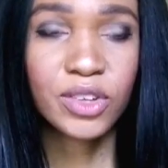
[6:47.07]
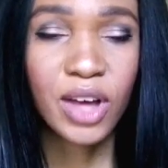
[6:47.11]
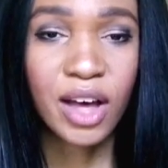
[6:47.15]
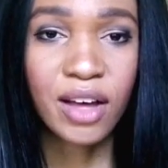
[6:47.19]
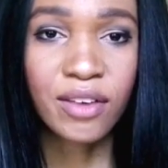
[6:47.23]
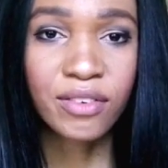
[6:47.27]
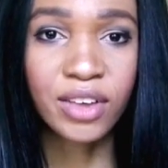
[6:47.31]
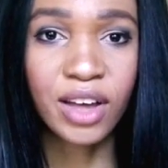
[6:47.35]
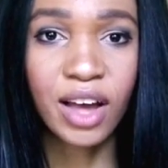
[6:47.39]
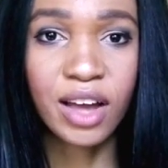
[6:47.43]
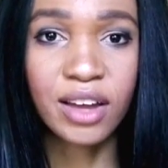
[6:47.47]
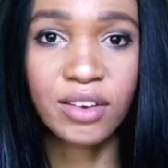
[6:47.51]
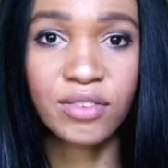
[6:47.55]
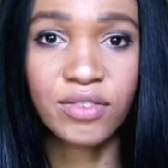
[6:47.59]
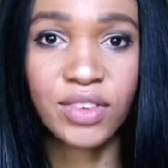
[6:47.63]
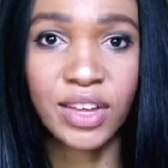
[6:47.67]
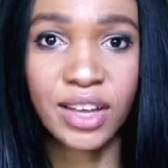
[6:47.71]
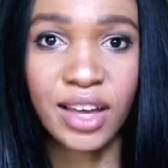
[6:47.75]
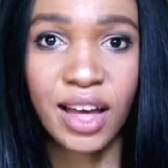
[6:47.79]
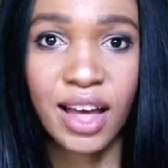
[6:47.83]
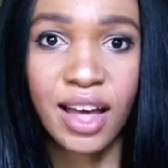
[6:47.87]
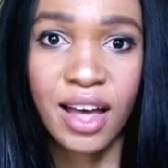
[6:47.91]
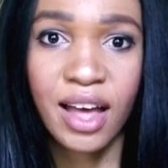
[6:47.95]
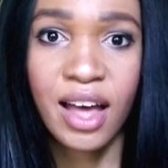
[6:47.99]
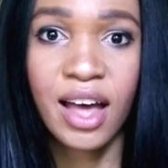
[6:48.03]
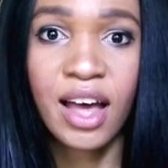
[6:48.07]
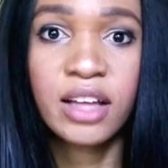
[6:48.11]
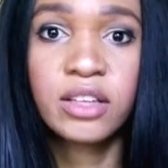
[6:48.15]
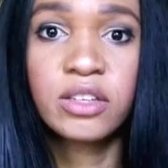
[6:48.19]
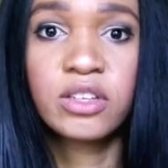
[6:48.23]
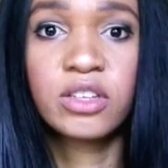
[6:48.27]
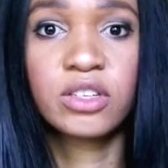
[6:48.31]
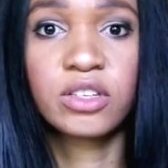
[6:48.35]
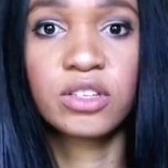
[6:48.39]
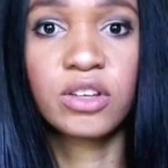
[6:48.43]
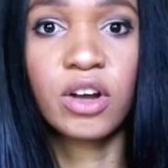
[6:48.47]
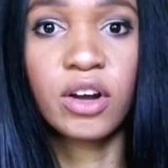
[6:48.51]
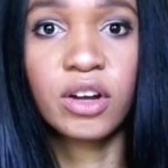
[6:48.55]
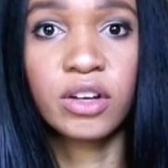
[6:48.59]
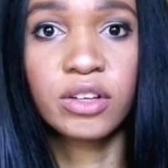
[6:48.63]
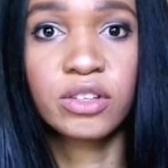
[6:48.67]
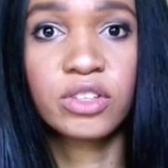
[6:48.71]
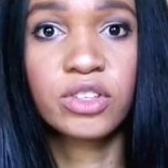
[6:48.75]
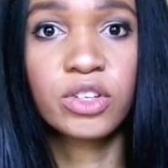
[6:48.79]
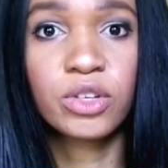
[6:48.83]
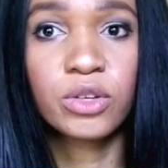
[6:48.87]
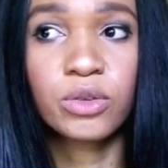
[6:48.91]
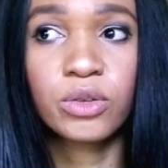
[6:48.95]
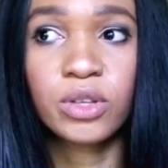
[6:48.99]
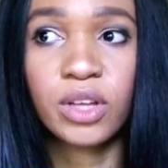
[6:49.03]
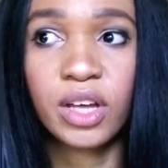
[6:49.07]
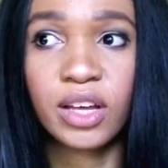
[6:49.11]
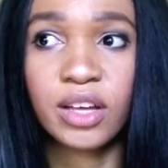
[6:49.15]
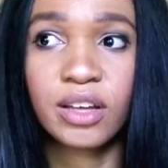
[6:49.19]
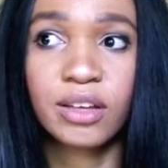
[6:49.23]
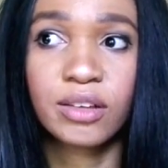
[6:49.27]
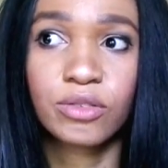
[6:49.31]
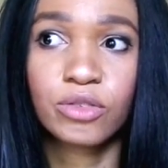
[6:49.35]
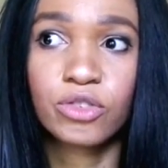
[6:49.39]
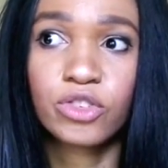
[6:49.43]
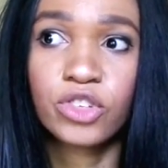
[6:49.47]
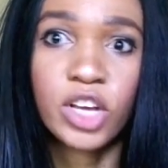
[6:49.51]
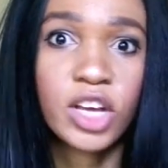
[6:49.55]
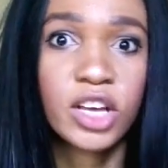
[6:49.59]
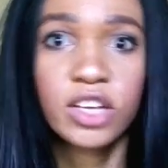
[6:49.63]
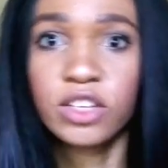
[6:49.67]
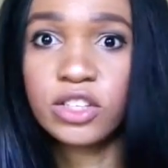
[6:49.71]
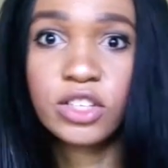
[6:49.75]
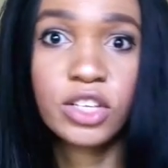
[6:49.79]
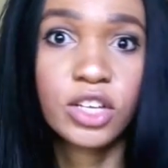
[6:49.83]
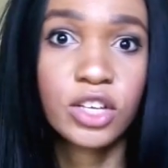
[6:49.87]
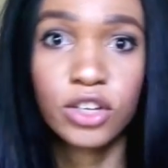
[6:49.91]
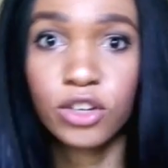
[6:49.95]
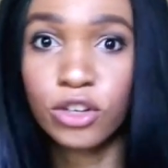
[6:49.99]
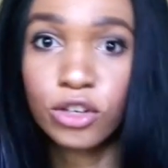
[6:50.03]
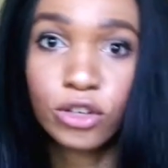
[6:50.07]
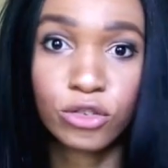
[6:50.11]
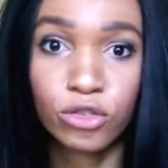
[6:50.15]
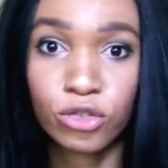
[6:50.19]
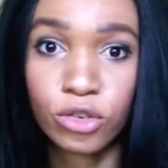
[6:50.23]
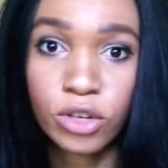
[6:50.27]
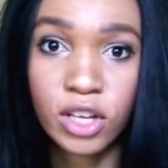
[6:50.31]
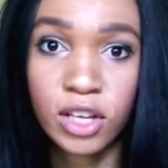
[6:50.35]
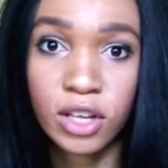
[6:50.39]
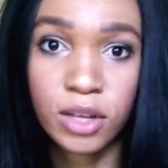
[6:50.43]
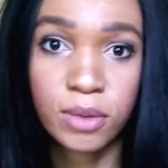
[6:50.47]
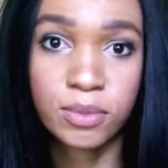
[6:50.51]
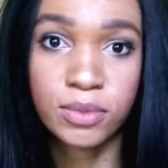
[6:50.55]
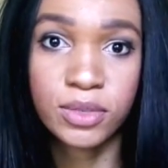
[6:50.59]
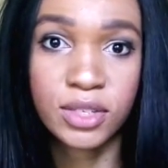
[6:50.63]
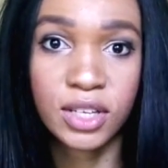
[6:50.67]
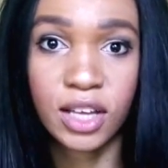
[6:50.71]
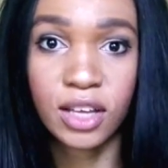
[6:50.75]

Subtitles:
You have kind of like a head start to like chasing your dreams.